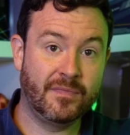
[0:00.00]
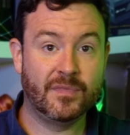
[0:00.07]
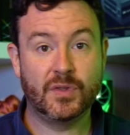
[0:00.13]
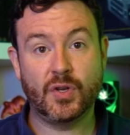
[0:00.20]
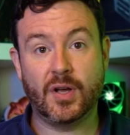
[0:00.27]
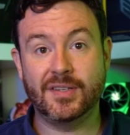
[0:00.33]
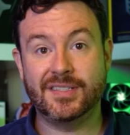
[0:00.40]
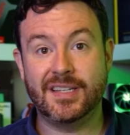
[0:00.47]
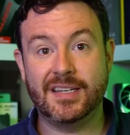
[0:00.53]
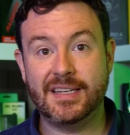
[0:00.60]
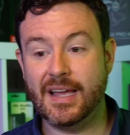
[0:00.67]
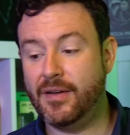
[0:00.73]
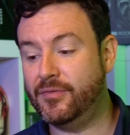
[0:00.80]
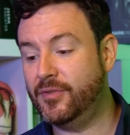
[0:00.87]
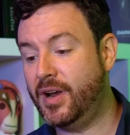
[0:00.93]
Toss that
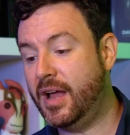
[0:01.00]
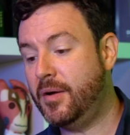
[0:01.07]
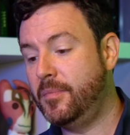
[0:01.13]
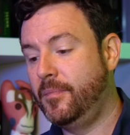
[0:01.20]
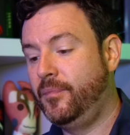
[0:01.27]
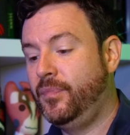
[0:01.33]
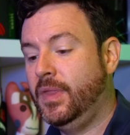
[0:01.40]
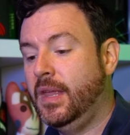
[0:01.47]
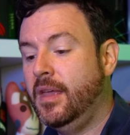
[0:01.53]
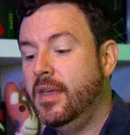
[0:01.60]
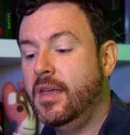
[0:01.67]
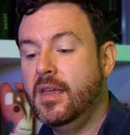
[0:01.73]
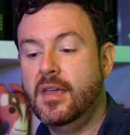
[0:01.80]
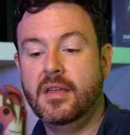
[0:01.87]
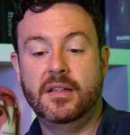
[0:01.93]
down for now.
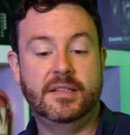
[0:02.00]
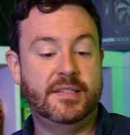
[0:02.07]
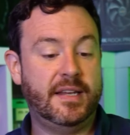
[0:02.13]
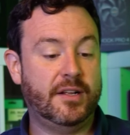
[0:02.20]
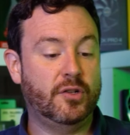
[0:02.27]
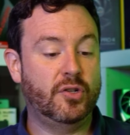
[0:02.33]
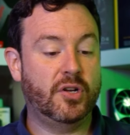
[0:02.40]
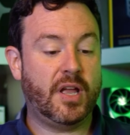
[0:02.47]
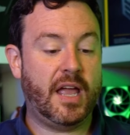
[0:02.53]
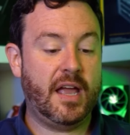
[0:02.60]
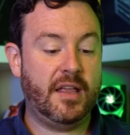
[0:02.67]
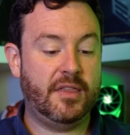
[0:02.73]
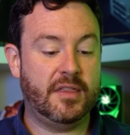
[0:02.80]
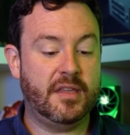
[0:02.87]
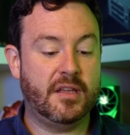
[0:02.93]
Let's take a look
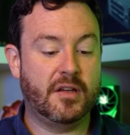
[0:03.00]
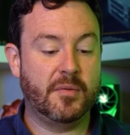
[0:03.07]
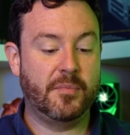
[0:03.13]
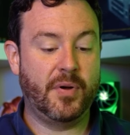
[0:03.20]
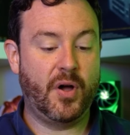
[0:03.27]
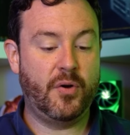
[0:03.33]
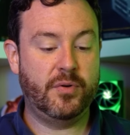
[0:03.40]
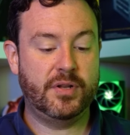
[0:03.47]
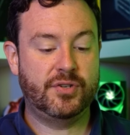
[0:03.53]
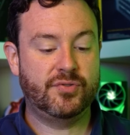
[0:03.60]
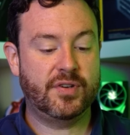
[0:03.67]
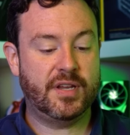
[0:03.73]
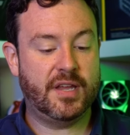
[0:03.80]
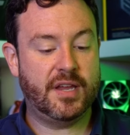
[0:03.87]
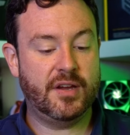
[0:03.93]
at the
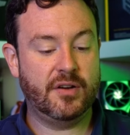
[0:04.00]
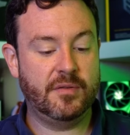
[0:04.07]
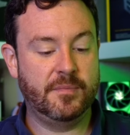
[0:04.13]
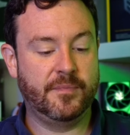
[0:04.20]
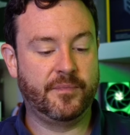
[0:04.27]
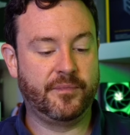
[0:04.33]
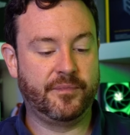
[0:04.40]
componentry here.